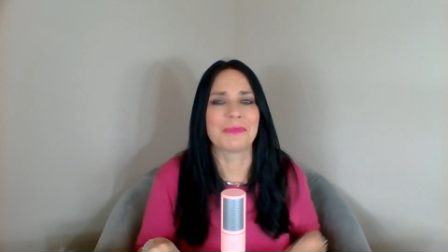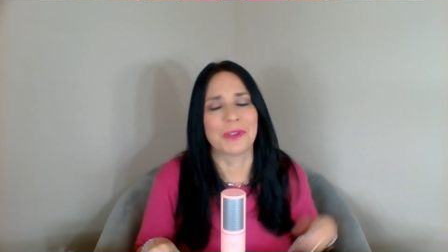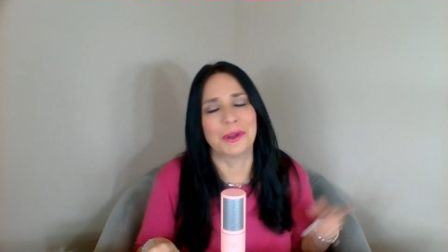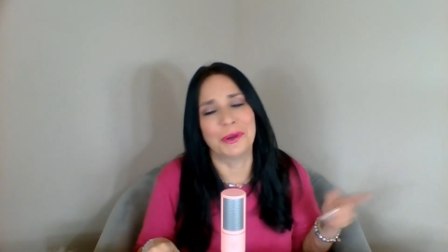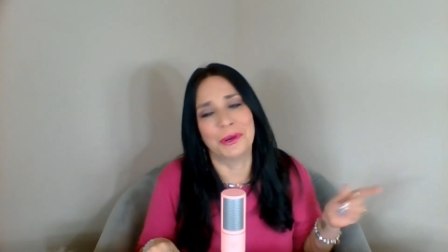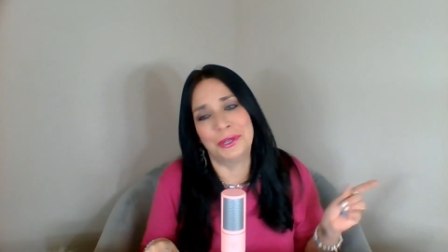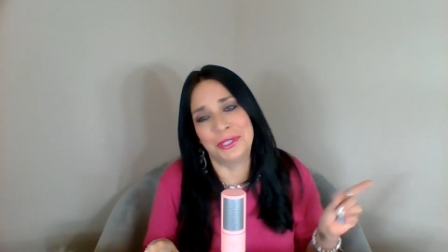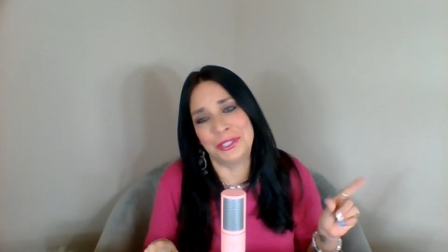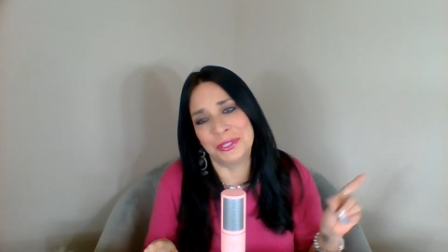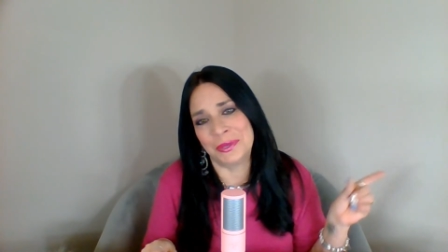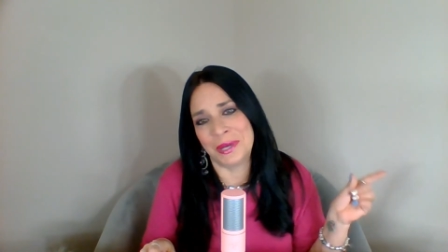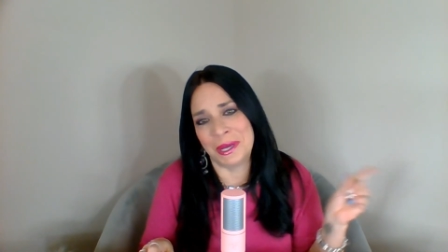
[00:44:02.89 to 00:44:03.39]

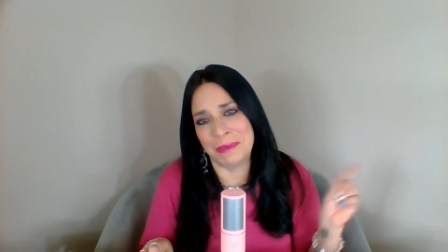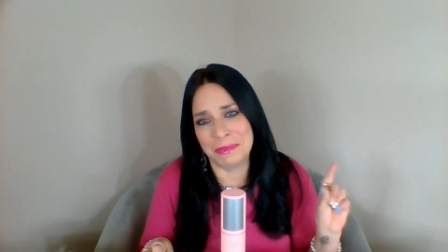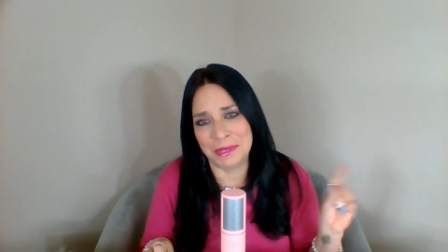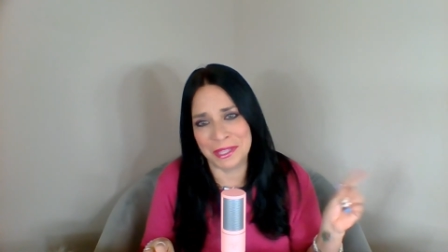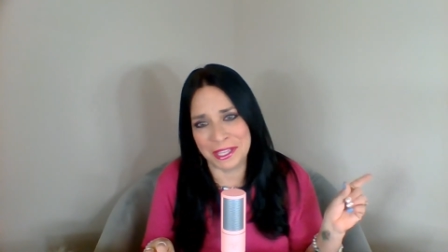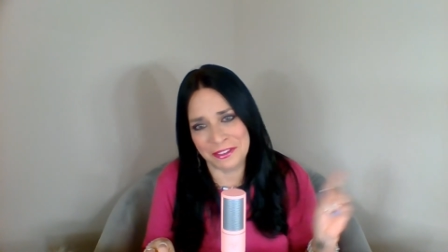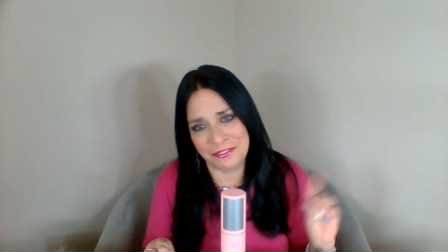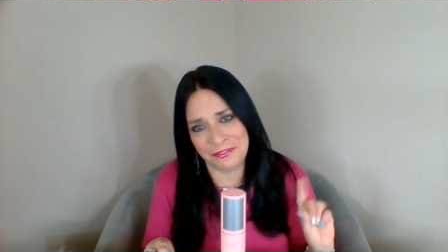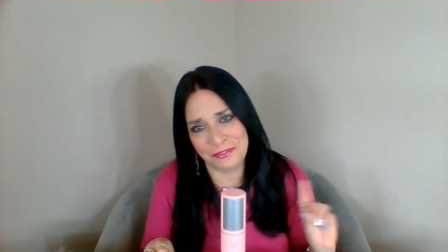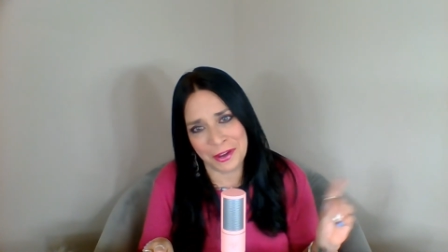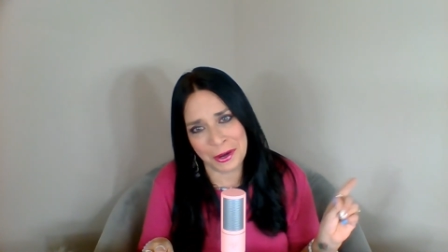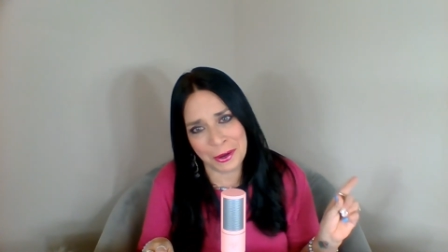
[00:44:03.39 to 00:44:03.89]
Or do I
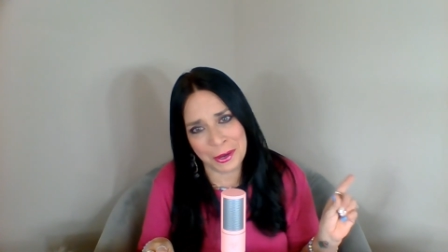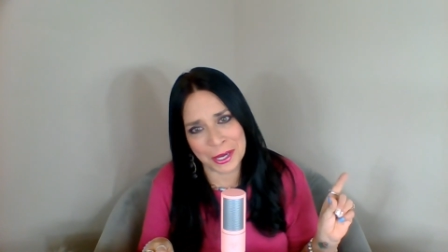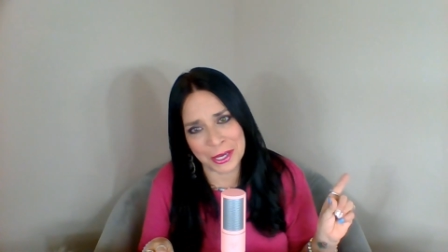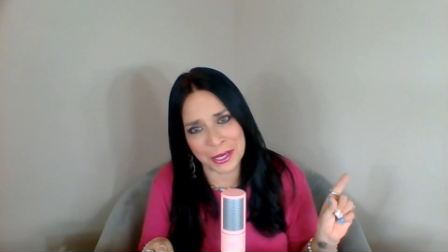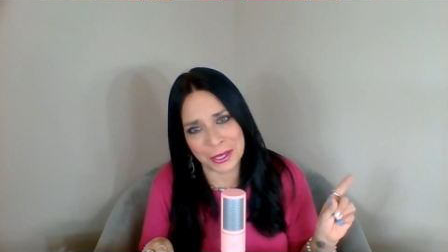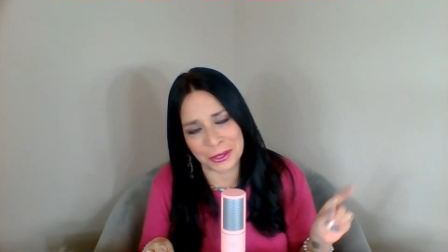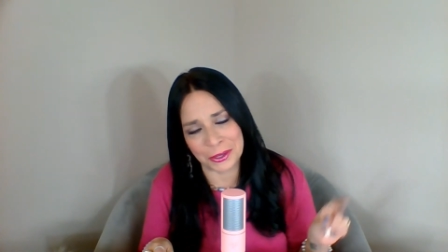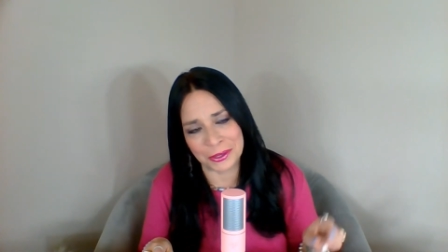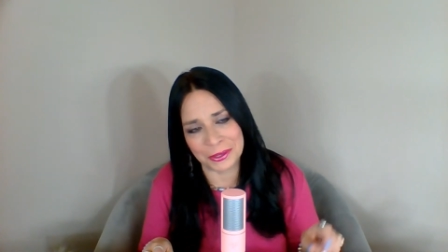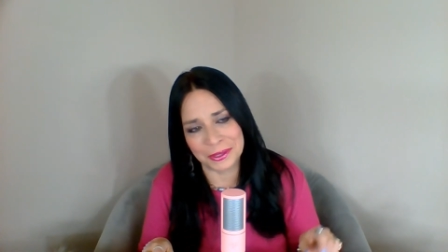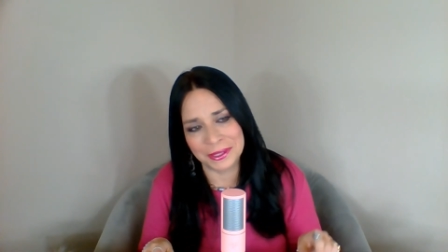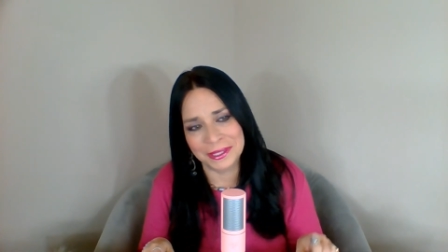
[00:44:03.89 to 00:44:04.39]
believe Fairy
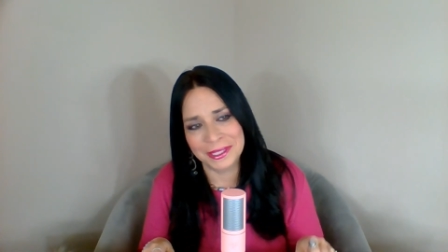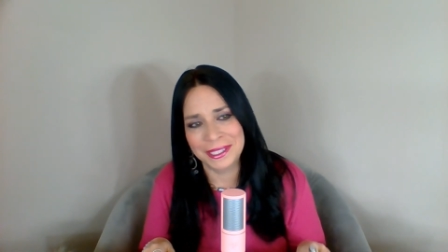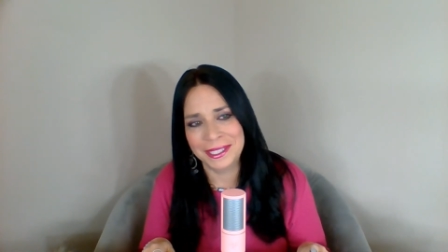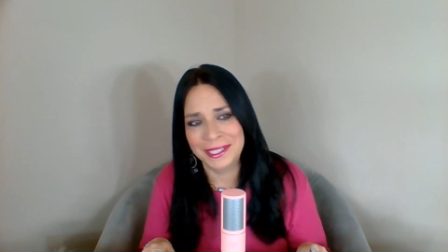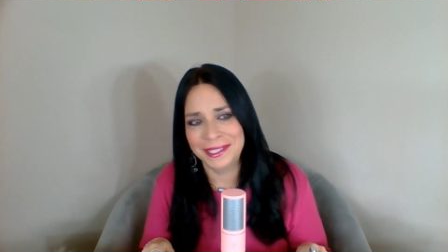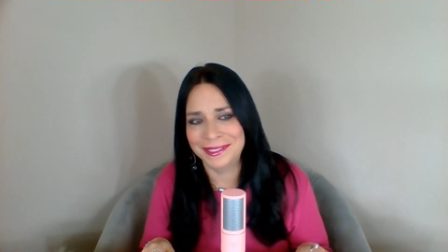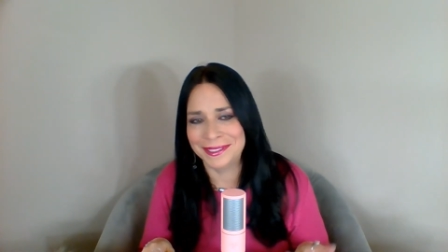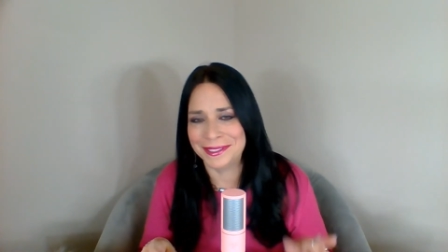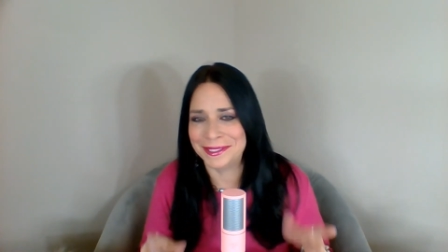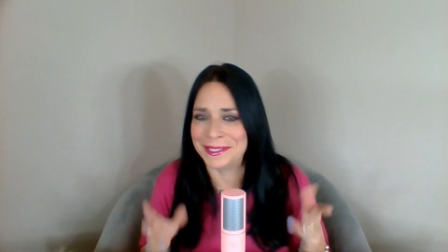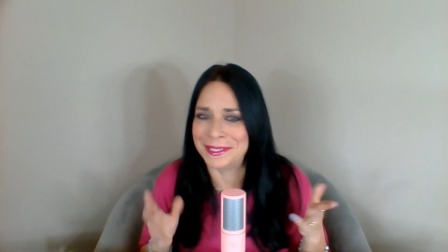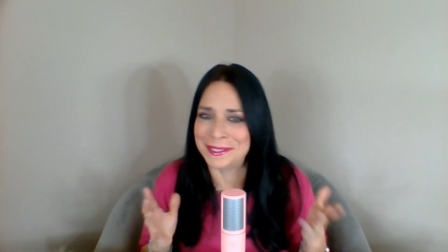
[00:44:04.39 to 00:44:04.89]
Girl?
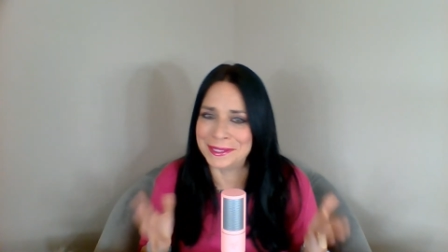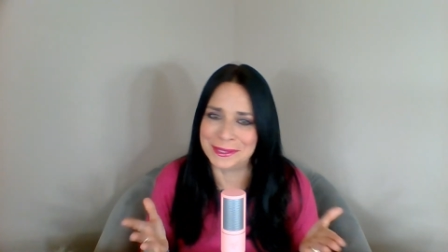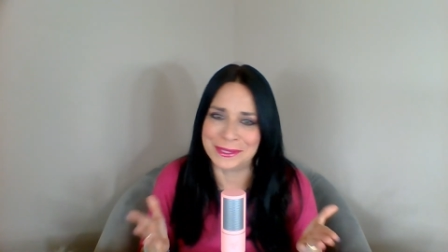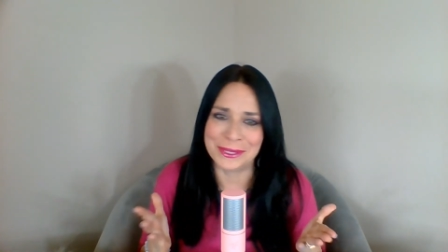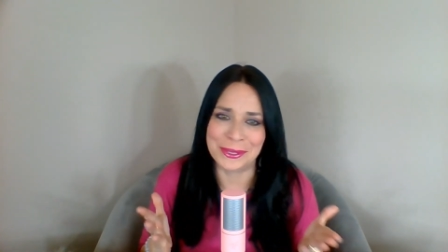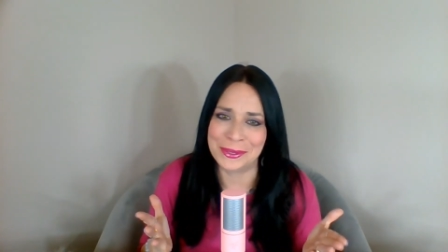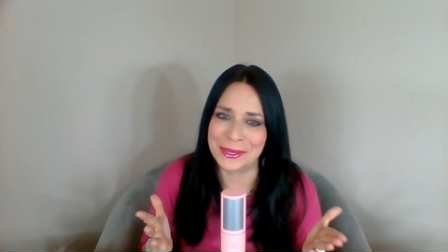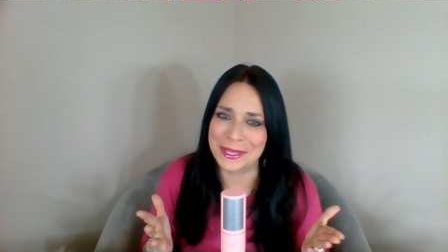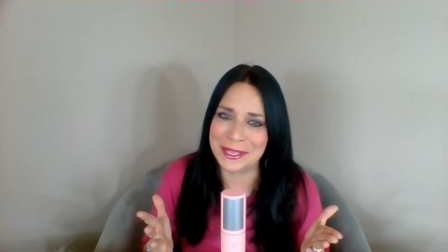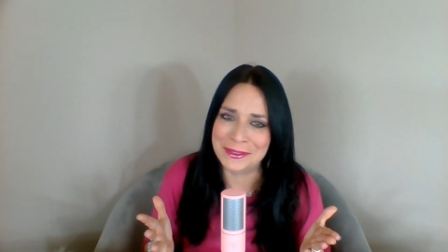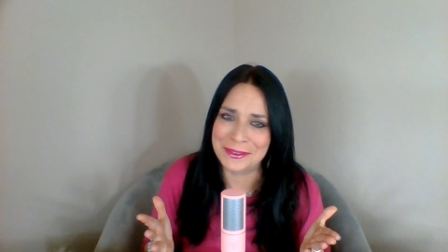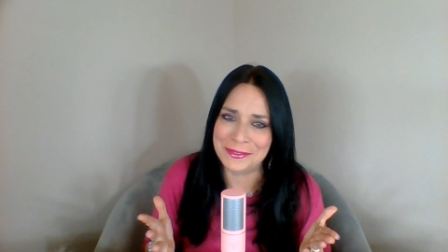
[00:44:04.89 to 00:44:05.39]
This is,
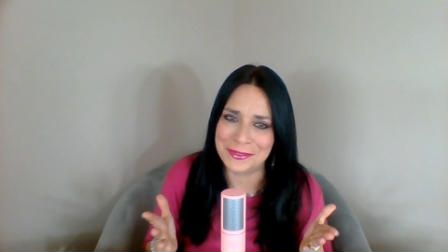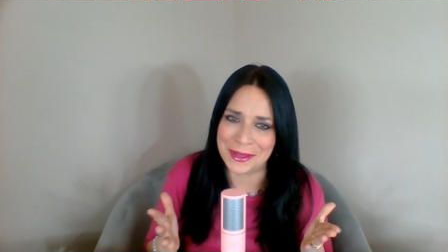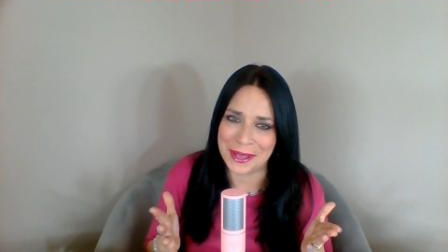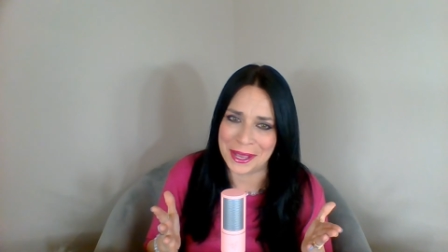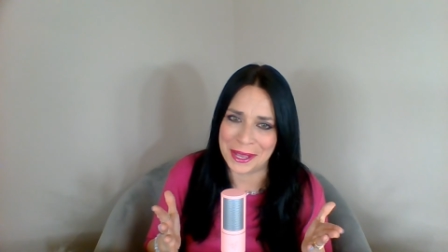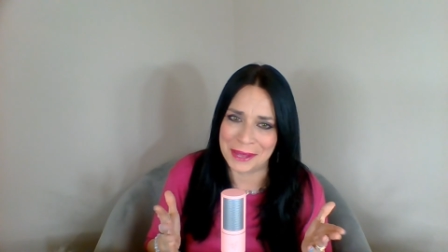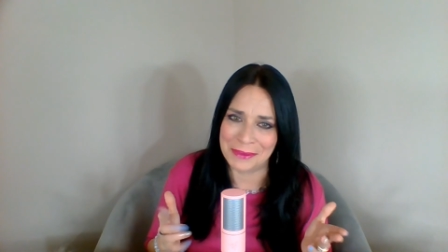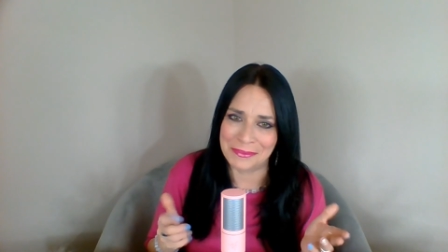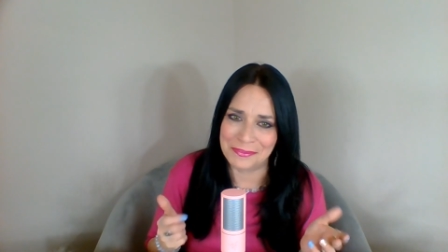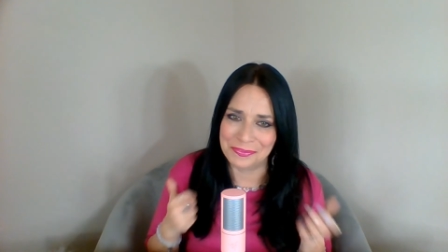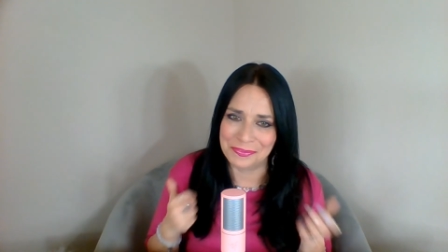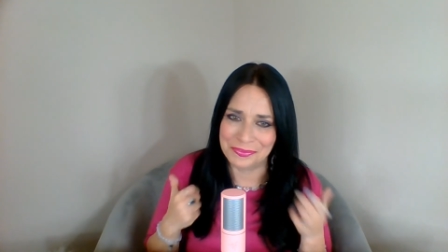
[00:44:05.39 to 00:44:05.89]
don't give
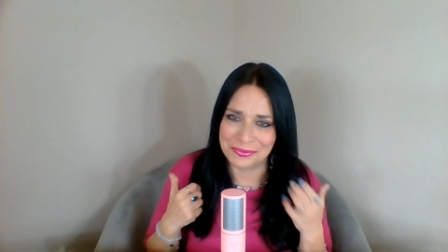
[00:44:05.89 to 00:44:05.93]
up,